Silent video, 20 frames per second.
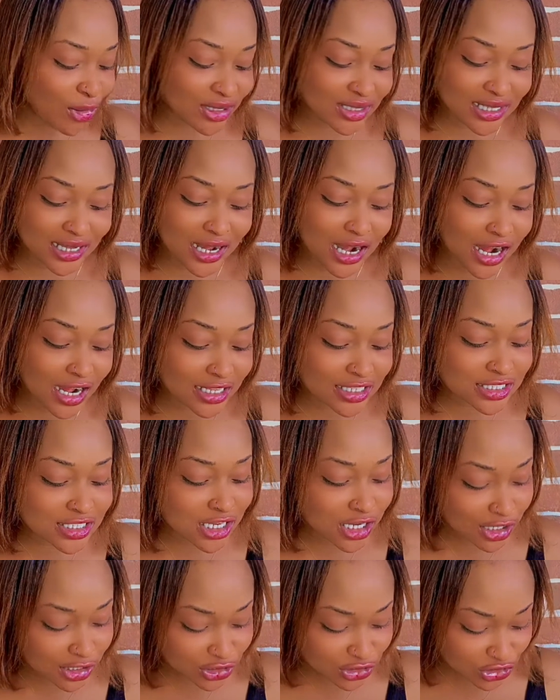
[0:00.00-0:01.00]
they can't
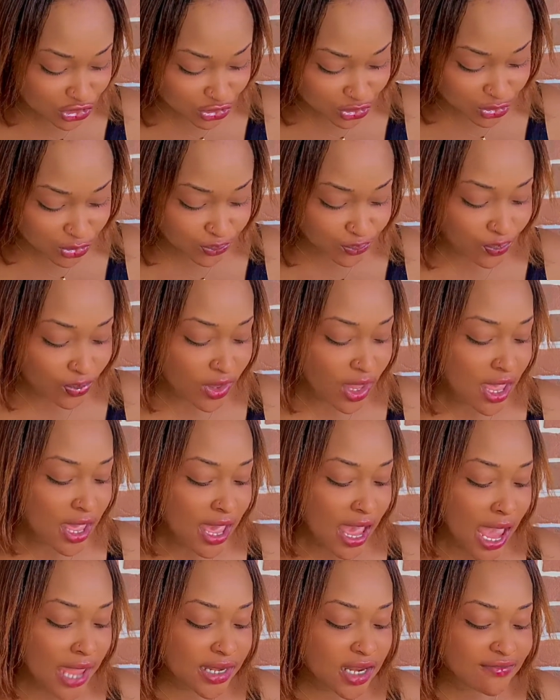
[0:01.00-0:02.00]
touch you.
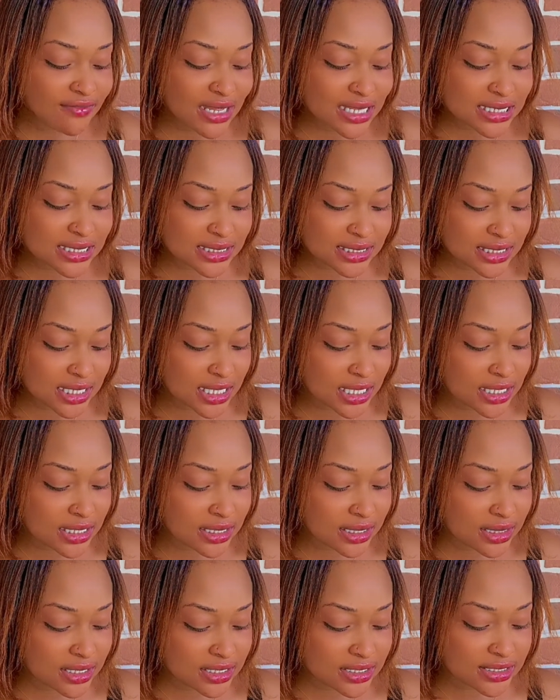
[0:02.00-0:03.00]
I never
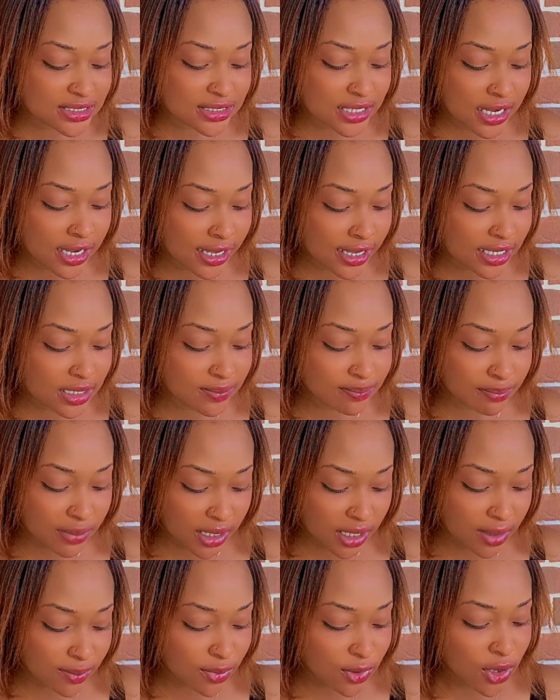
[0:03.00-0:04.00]
seen this kind,
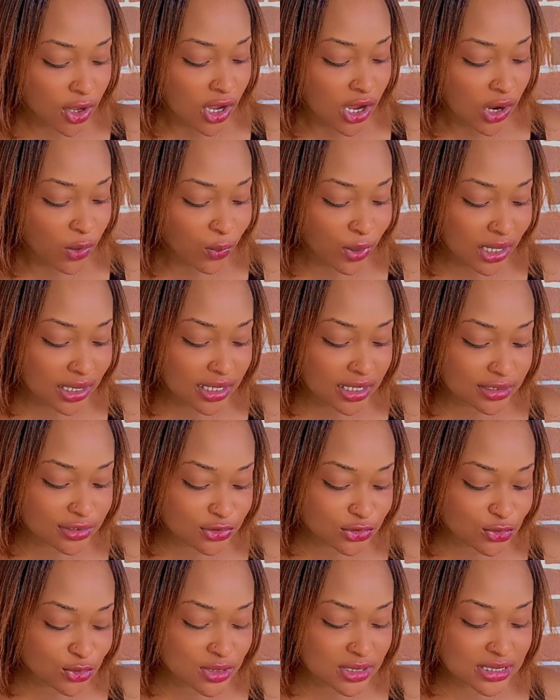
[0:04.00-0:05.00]
babe, where they
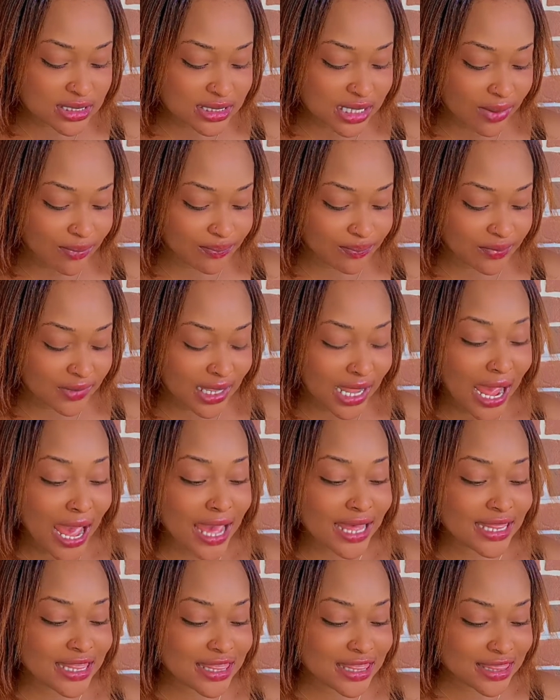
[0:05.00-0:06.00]
do some
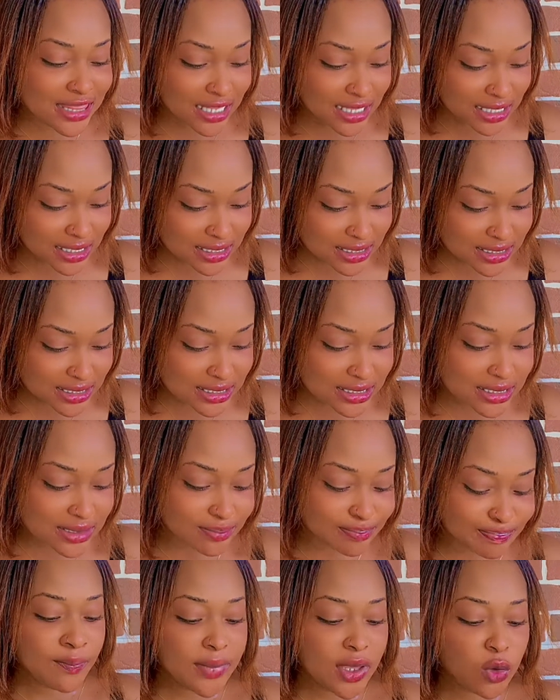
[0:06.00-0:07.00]
kind things,
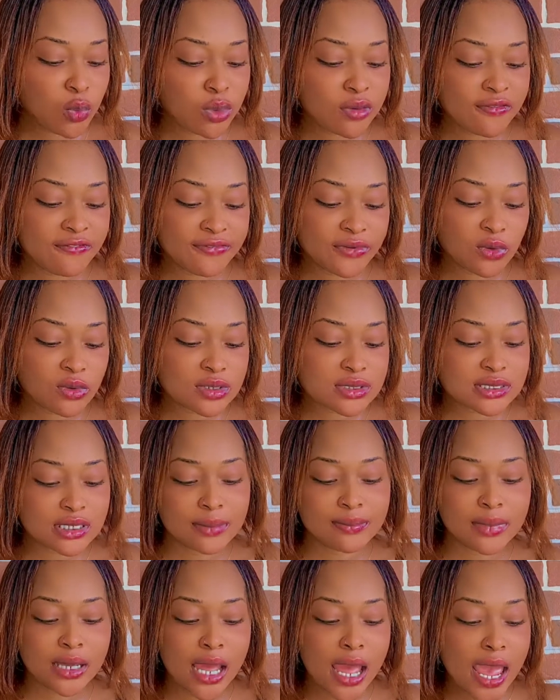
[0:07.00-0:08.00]
make me feel
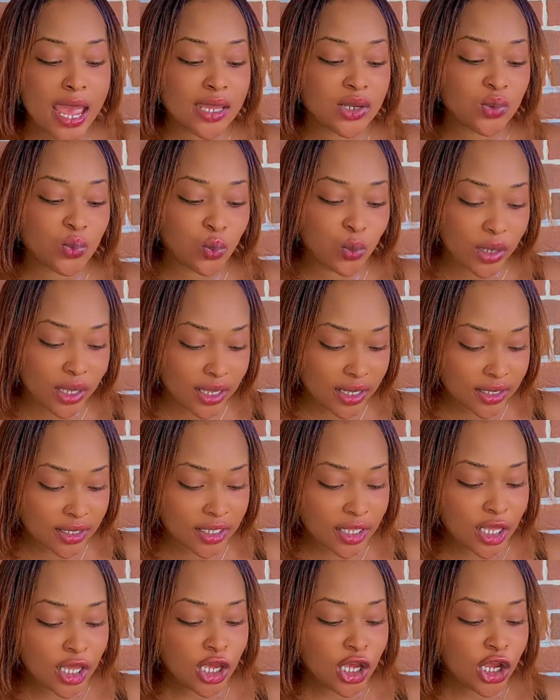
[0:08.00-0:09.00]
some kind way.
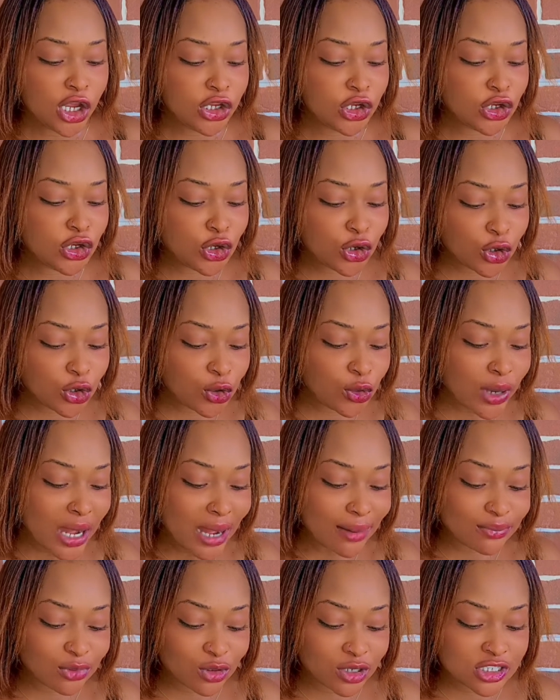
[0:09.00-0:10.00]
You know,
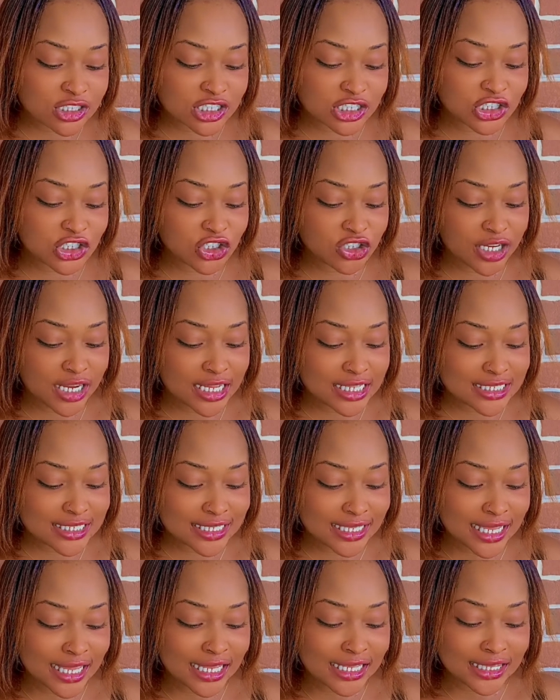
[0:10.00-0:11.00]
I'm not just trying to
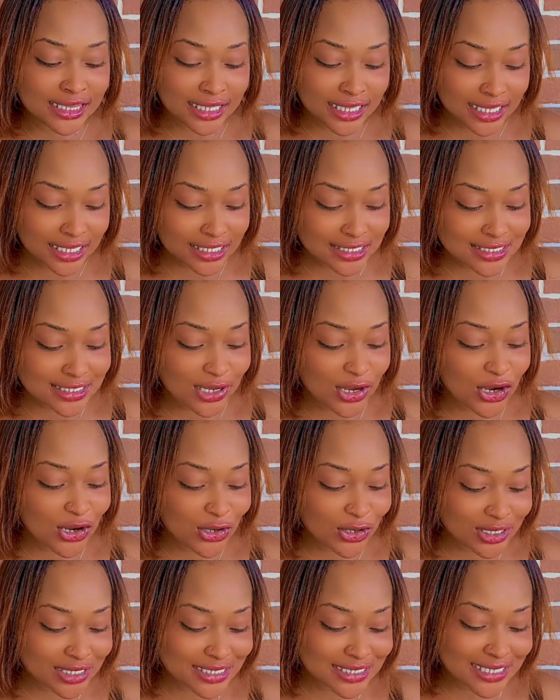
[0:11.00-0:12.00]
get laid,
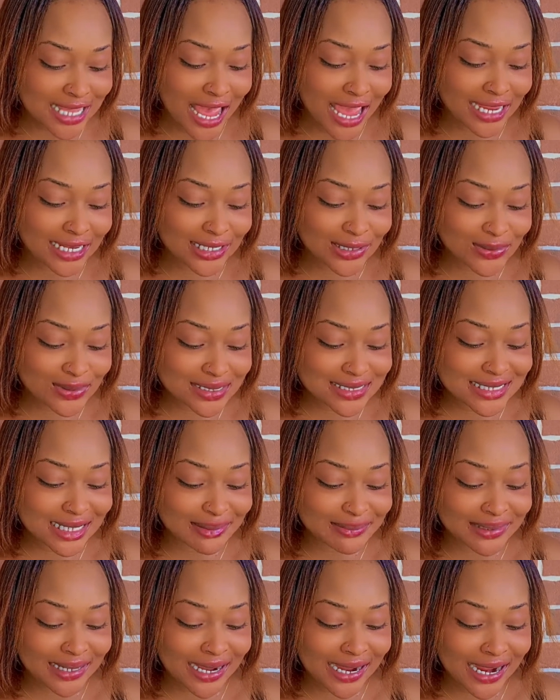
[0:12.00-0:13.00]
cause I know
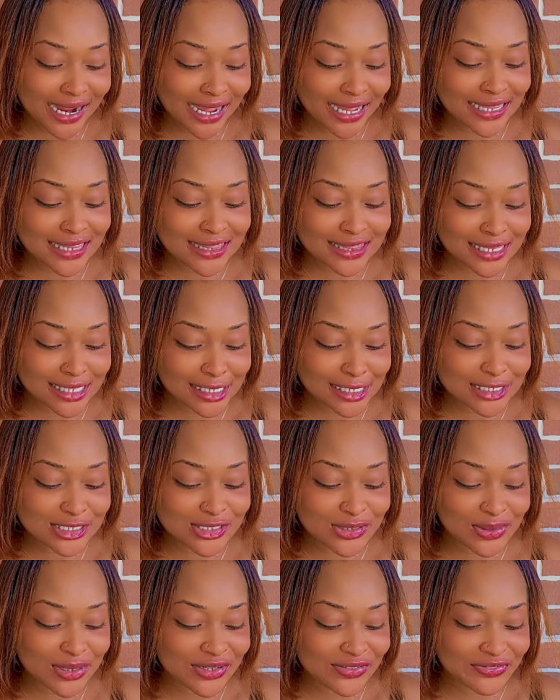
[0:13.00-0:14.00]
some kind things
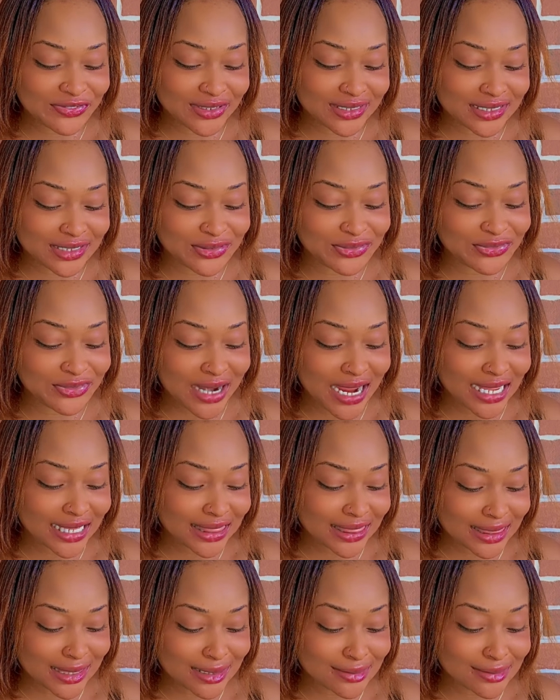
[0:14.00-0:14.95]
doing for the right,